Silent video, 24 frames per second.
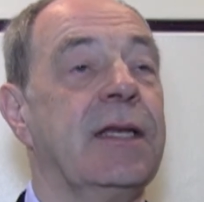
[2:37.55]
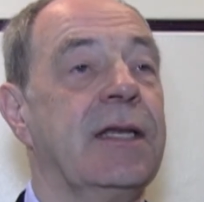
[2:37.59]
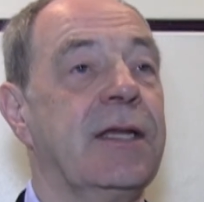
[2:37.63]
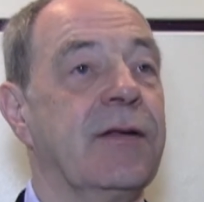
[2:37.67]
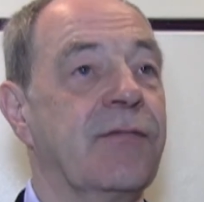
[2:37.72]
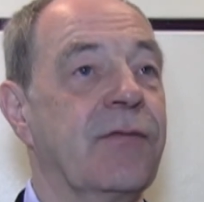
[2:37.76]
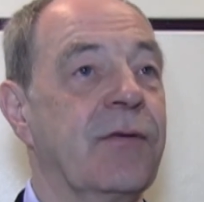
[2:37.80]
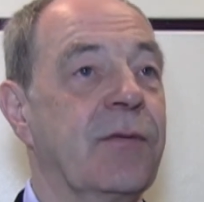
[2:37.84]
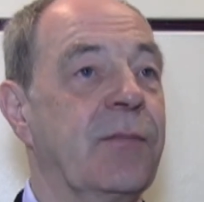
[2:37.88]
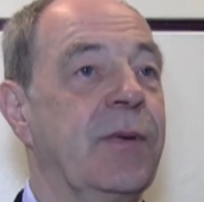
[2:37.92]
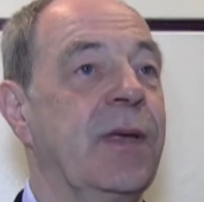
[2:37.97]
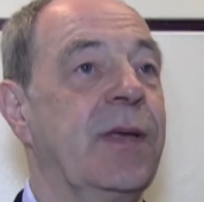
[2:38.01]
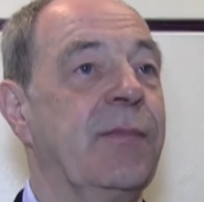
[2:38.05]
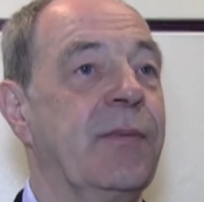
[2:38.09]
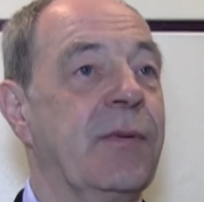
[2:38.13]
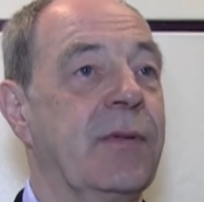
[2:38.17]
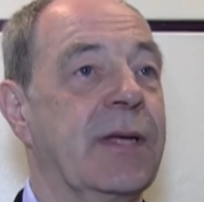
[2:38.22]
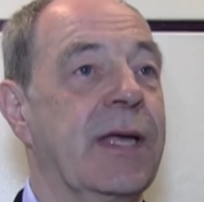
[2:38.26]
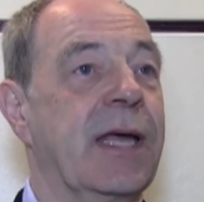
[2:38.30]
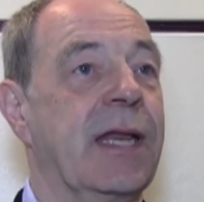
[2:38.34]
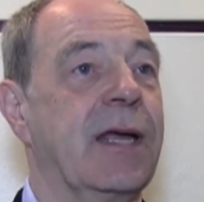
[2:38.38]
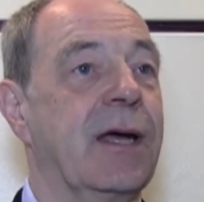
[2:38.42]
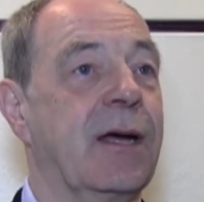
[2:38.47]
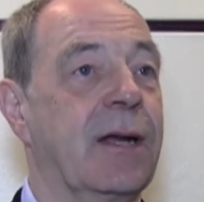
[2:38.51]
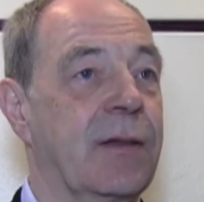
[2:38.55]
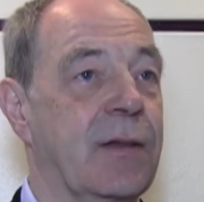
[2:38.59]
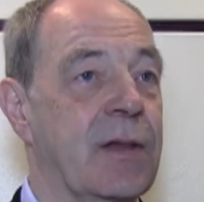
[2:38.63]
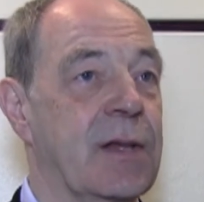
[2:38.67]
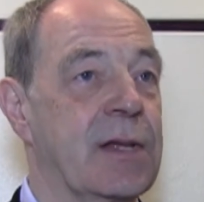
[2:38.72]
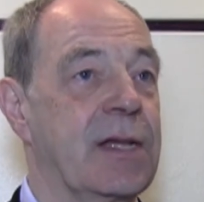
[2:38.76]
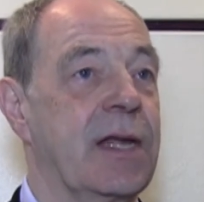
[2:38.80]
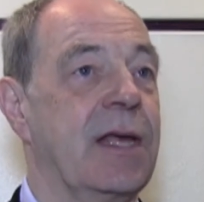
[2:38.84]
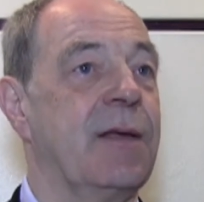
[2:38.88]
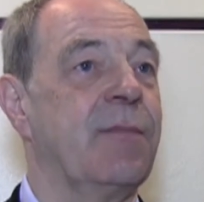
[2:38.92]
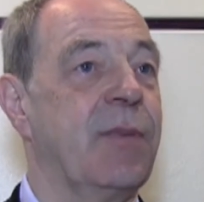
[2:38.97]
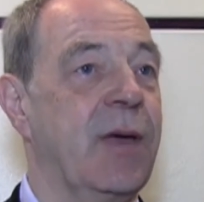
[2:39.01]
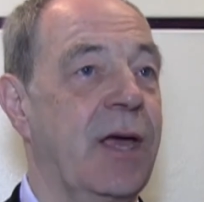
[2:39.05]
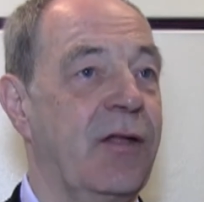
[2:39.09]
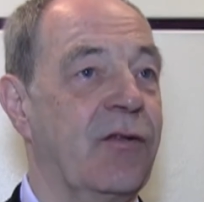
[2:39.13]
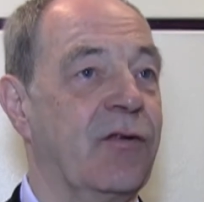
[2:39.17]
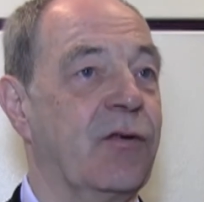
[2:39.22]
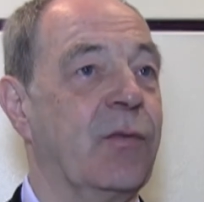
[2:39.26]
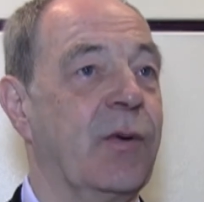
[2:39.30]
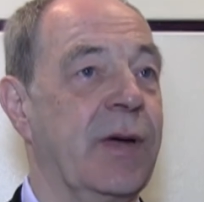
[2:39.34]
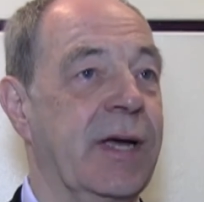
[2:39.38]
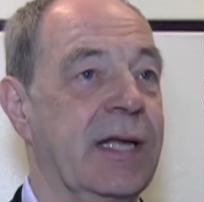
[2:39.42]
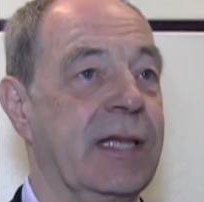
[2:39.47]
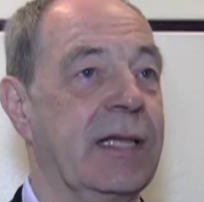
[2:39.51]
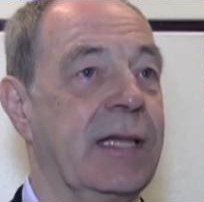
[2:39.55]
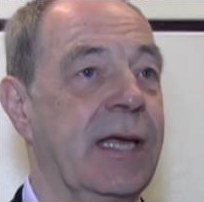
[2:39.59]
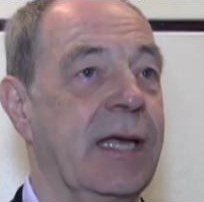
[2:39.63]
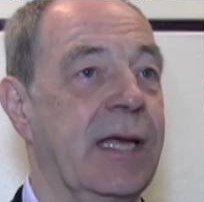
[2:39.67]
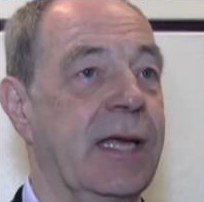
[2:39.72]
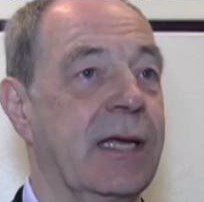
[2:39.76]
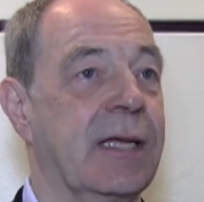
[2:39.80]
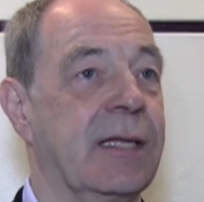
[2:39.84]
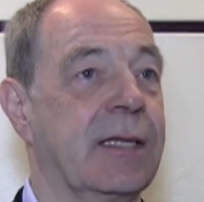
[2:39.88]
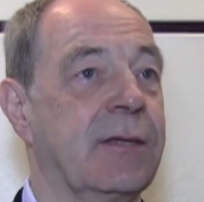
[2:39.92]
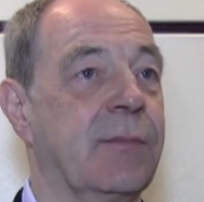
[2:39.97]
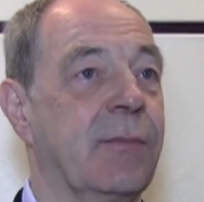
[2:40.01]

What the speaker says: different people getting onto the same page quickly